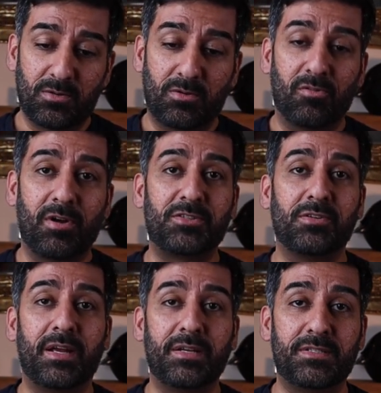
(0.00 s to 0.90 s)
So
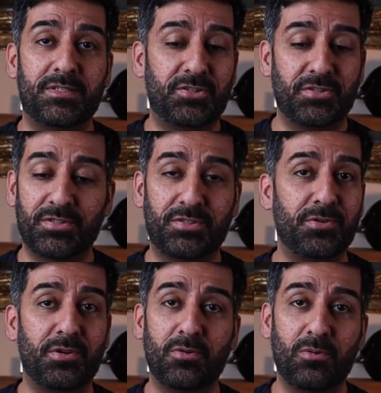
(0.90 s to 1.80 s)
congratulations
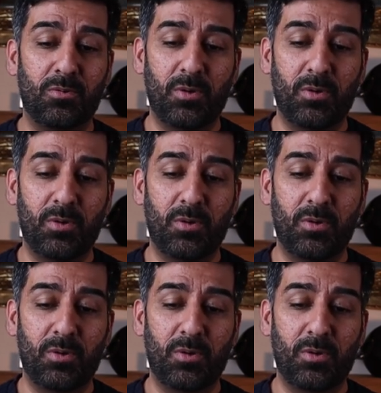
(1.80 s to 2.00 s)
to you,